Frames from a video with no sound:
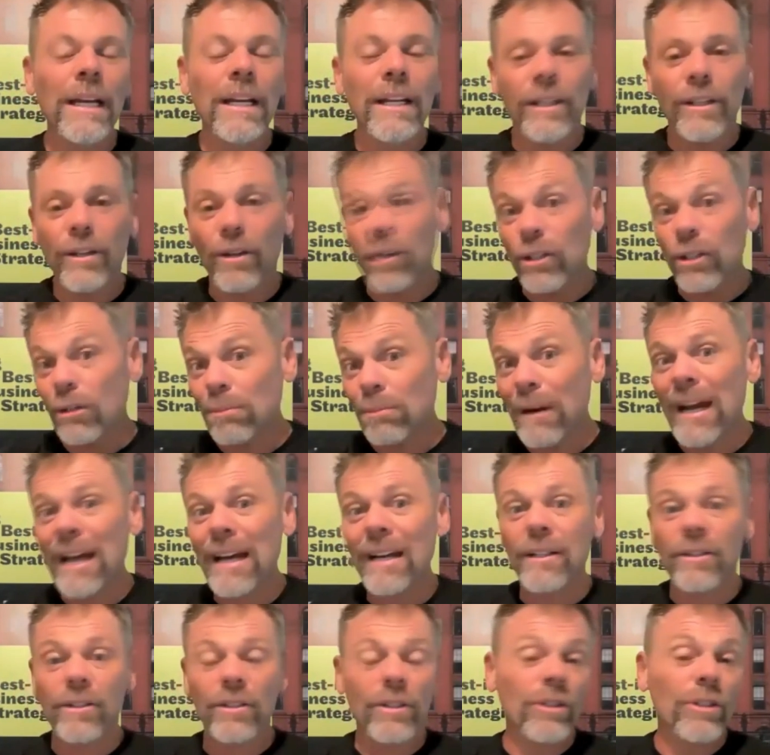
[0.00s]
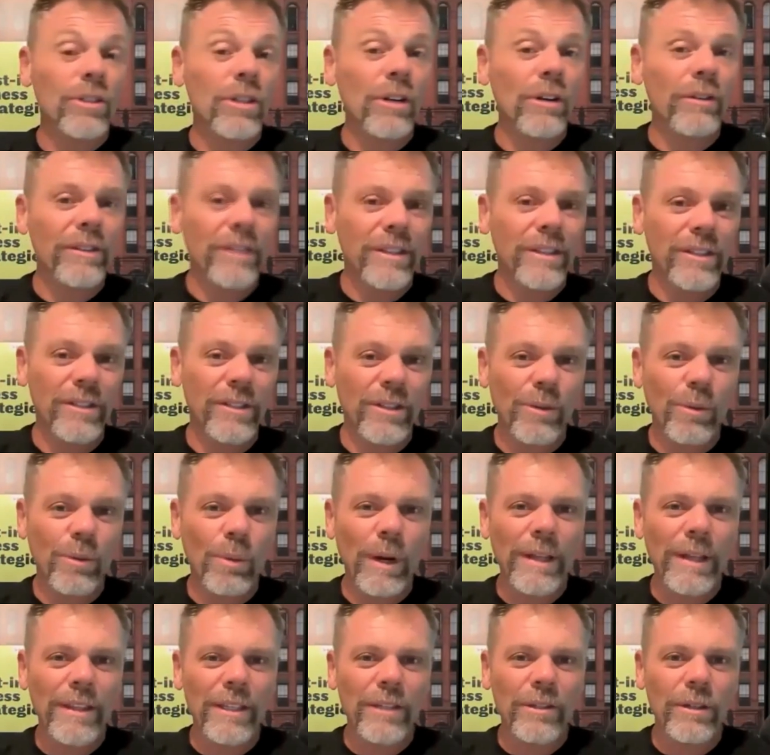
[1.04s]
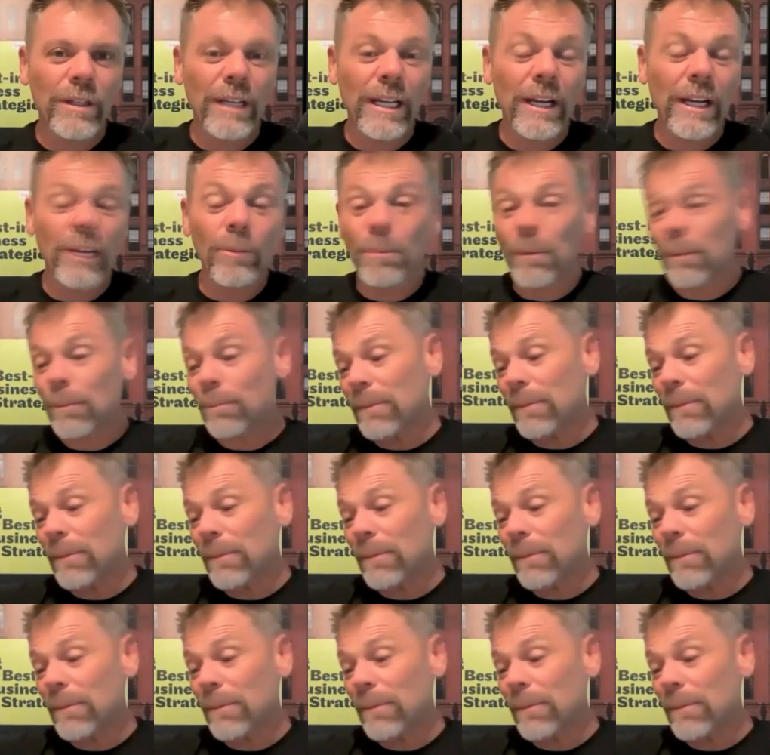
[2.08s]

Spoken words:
your products and your services and the way that you can help them,